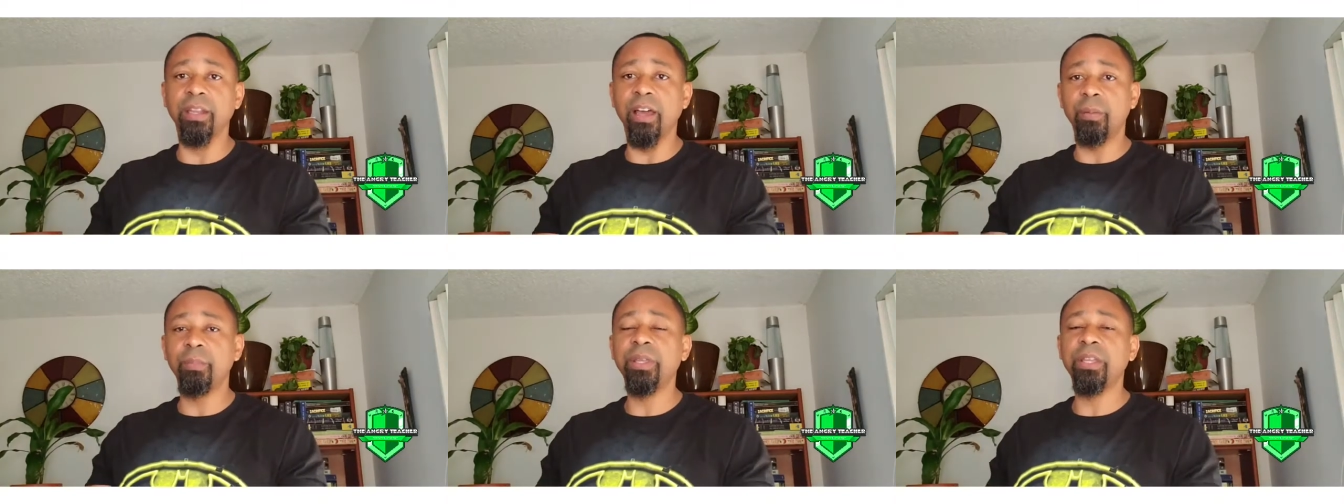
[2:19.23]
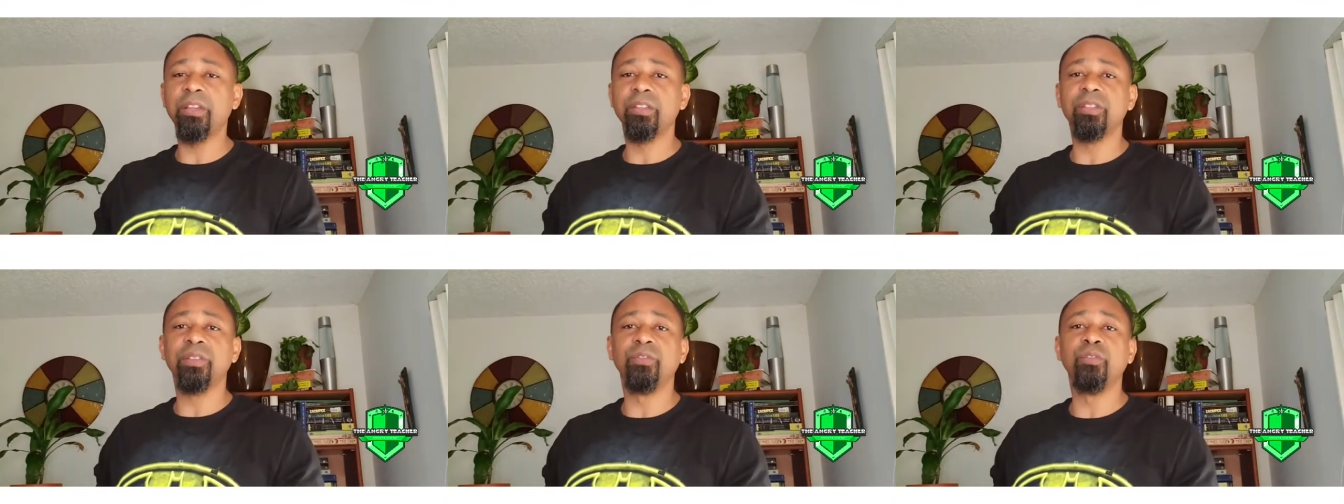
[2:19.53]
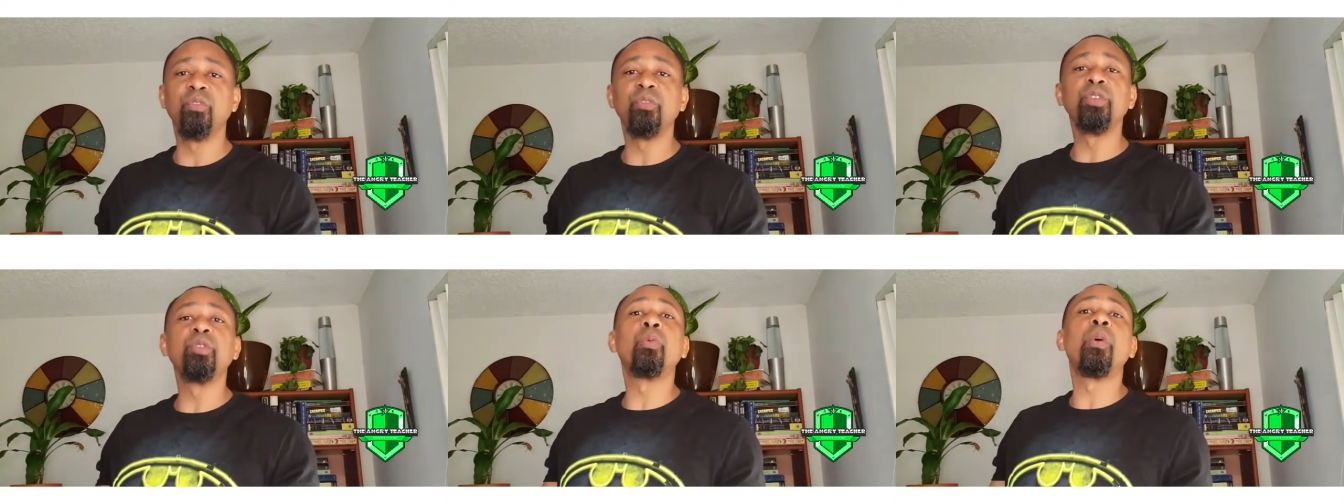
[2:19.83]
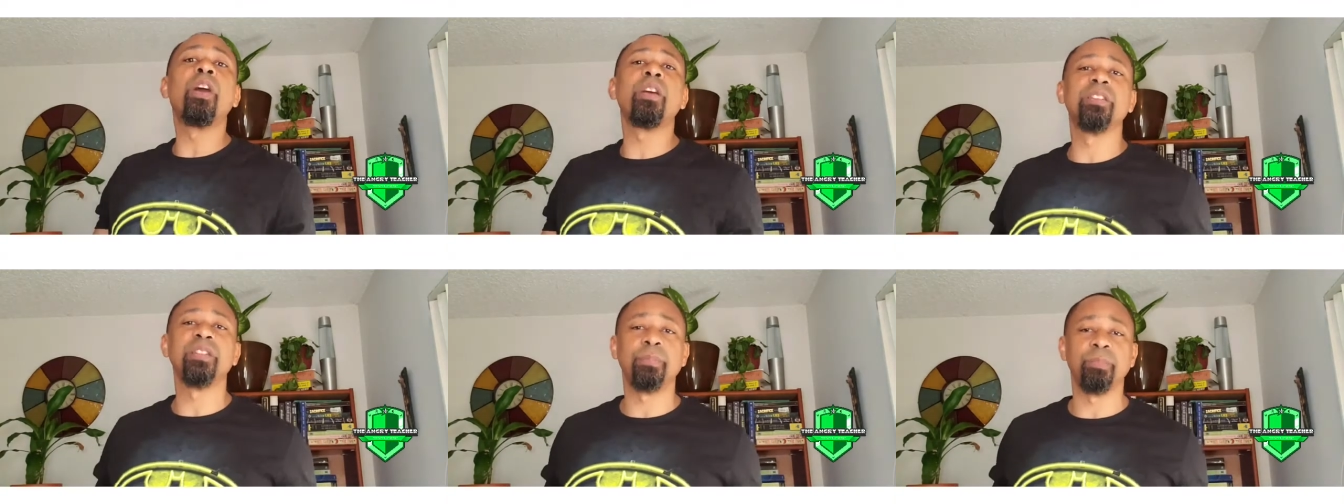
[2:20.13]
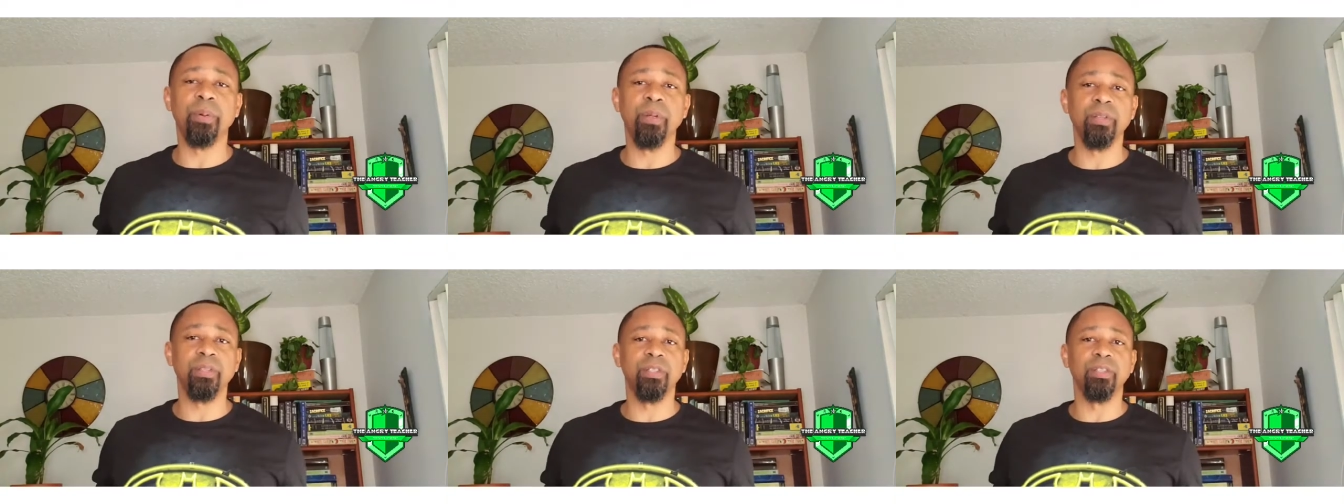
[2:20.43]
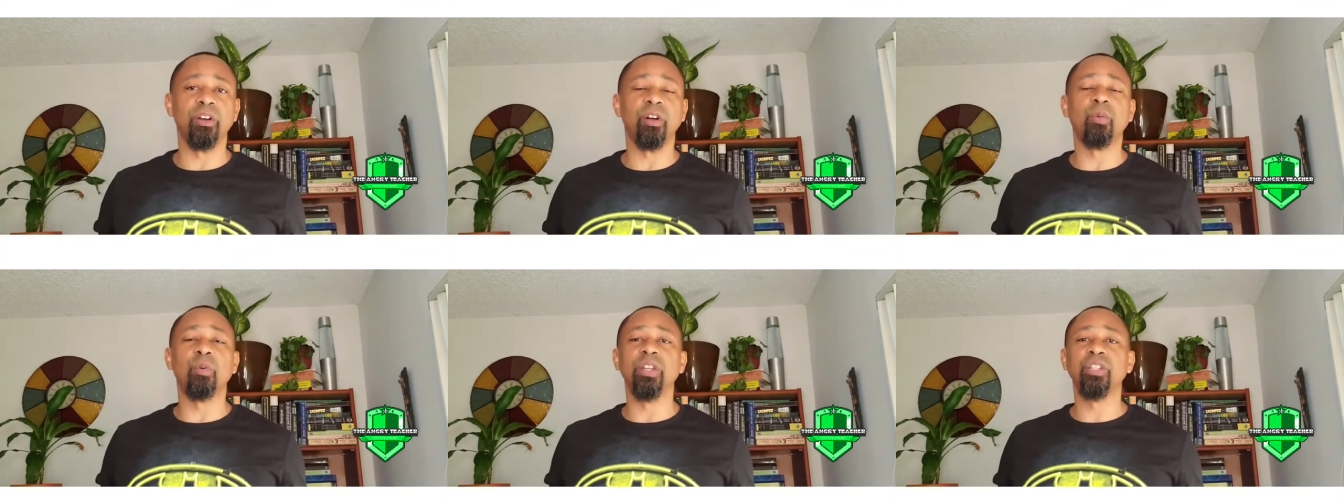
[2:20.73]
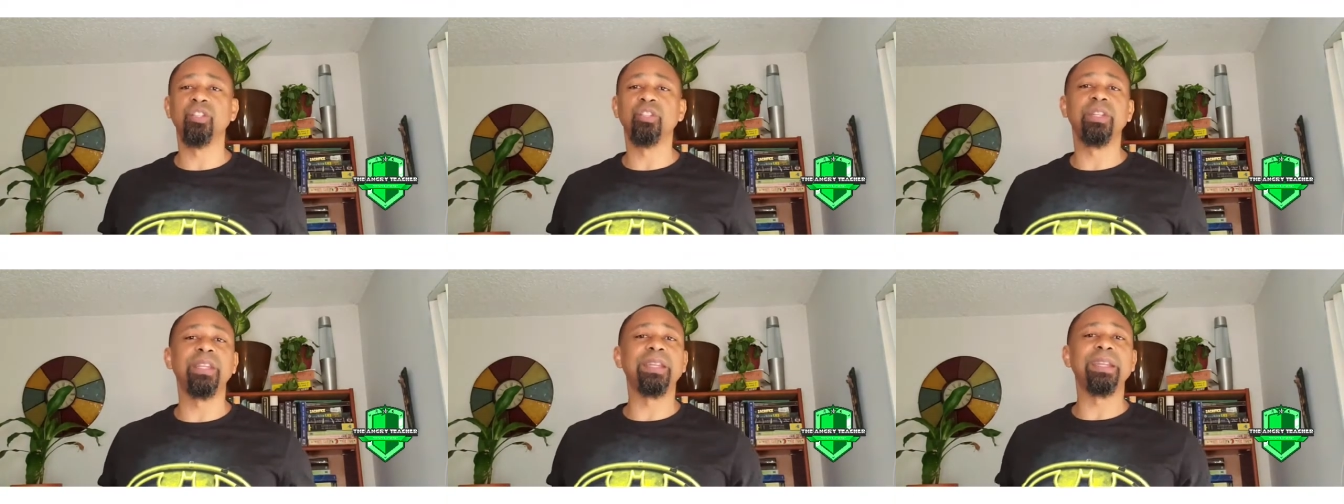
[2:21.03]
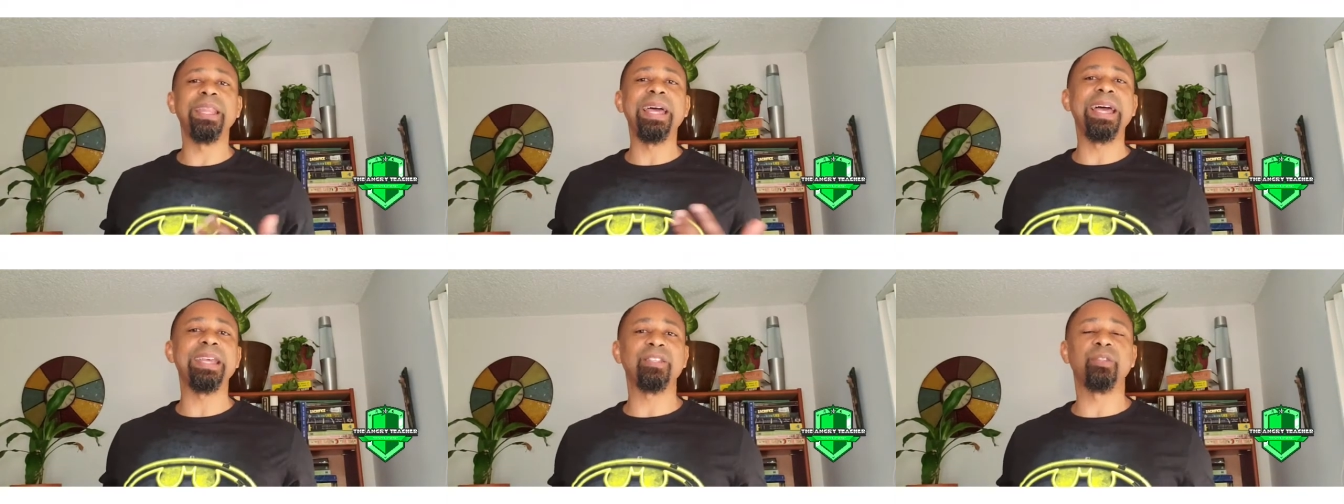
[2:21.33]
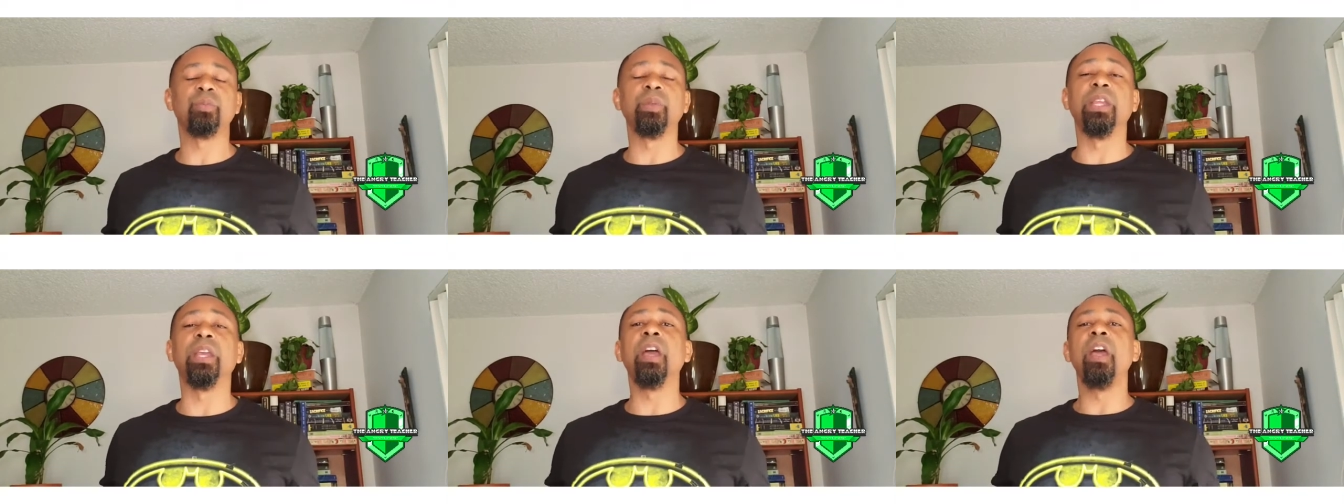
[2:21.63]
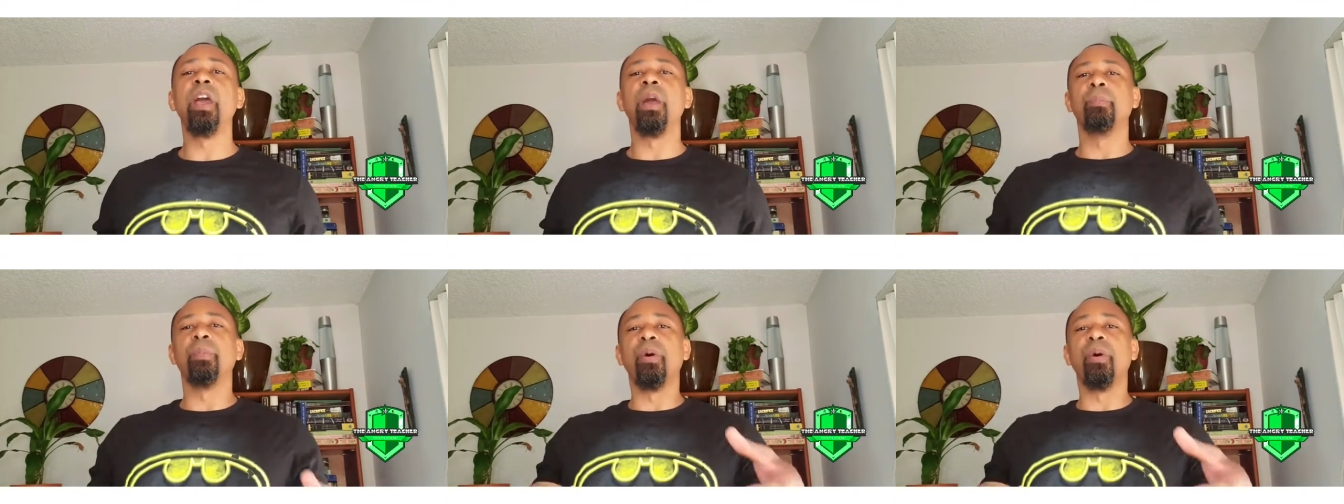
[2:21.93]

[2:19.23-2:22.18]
not because of who you are as a person or what you did last week,